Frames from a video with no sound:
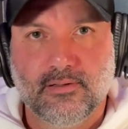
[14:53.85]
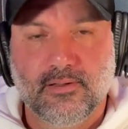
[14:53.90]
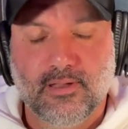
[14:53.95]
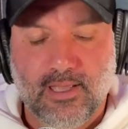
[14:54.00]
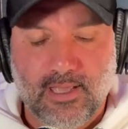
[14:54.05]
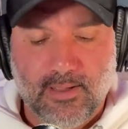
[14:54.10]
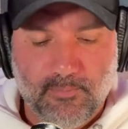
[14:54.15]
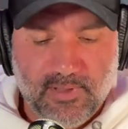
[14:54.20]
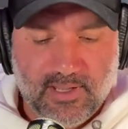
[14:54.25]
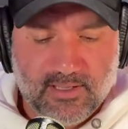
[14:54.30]

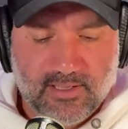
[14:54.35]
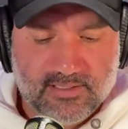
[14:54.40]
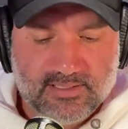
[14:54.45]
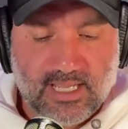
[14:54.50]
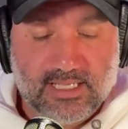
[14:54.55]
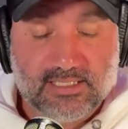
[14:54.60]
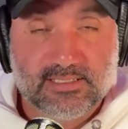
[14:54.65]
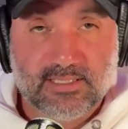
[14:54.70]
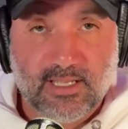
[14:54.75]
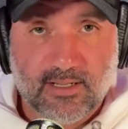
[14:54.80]
And because I
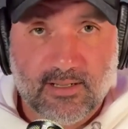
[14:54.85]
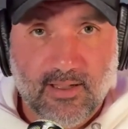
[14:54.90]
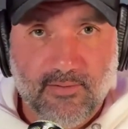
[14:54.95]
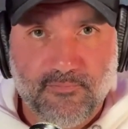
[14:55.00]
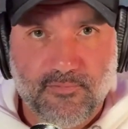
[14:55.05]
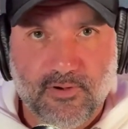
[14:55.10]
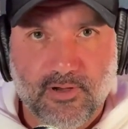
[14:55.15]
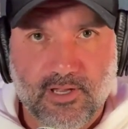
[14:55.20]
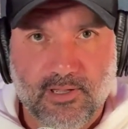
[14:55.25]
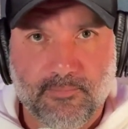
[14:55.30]
stuck up
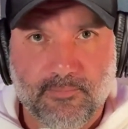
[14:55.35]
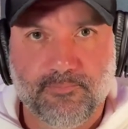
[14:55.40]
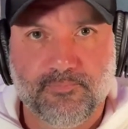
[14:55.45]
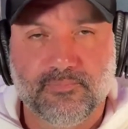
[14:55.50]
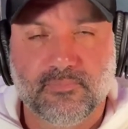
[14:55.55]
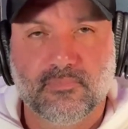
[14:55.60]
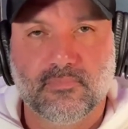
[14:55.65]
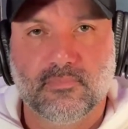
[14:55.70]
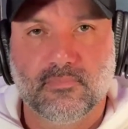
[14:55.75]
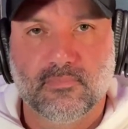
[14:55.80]
for him,
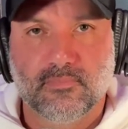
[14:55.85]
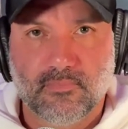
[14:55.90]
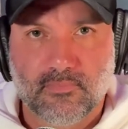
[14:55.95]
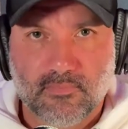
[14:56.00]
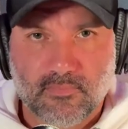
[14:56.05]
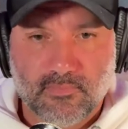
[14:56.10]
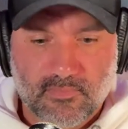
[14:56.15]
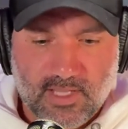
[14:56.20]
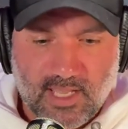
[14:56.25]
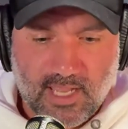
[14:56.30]

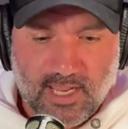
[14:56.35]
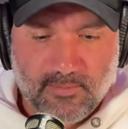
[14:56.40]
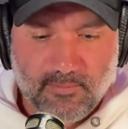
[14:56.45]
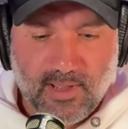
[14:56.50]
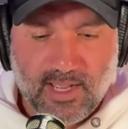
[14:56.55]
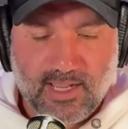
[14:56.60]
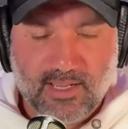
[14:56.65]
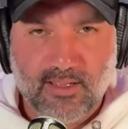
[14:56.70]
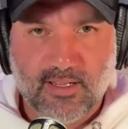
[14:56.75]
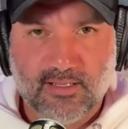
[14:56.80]
they hated
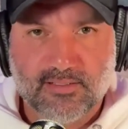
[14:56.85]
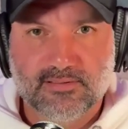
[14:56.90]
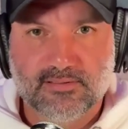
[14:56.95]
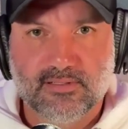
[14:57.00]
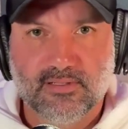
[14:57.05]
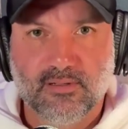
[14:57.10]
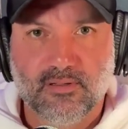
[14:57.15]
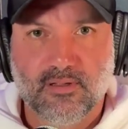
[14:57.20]
my guts.